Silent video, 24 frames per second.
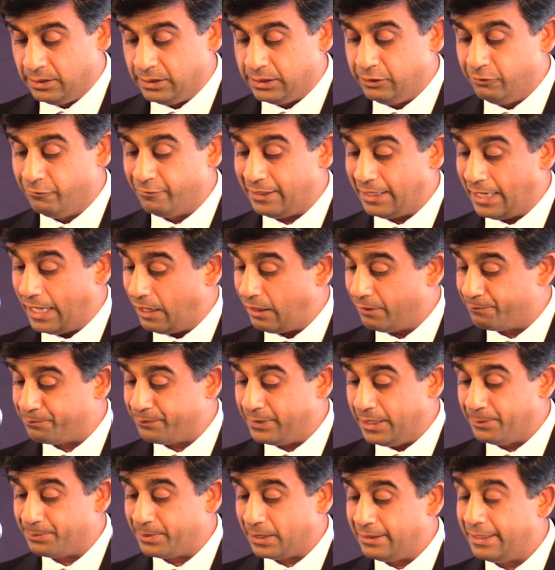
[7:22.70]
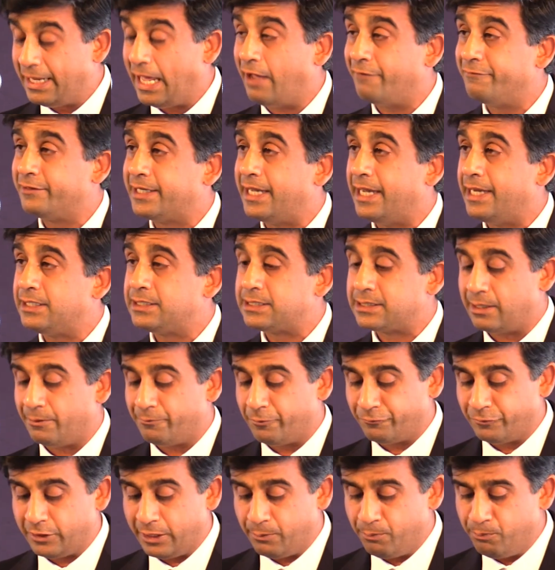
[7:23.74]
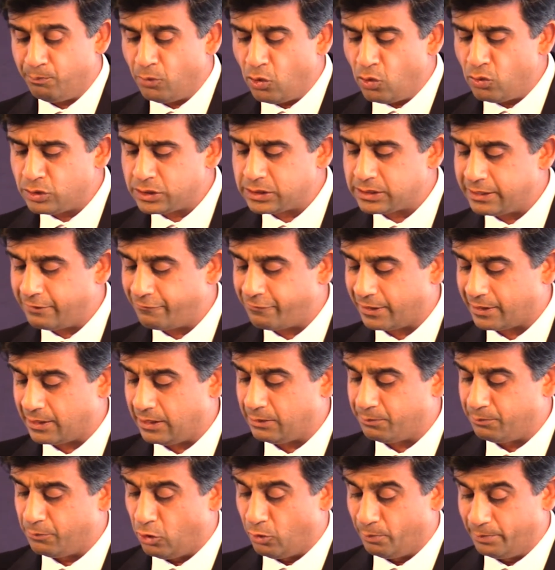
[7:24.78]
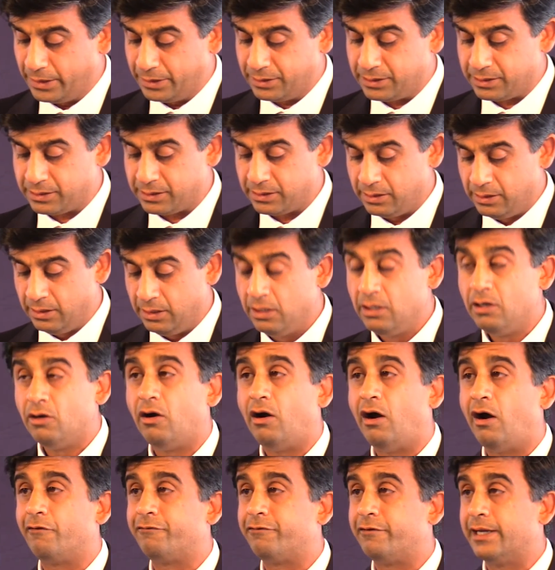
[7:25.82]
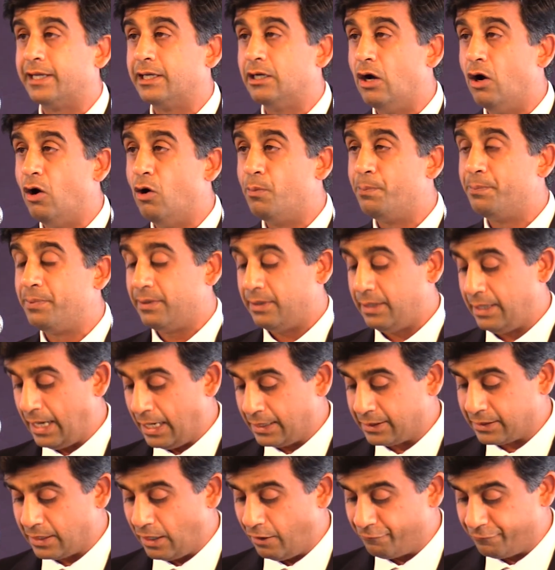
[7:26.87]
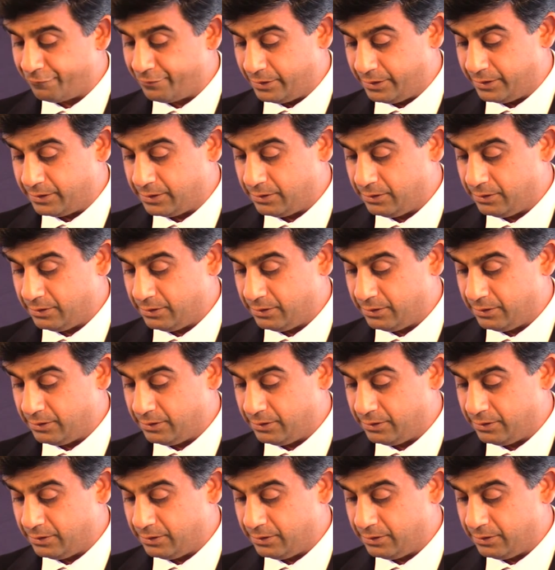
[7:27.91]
You will help people navigate some of their most difficult moments, offering hope and comfort.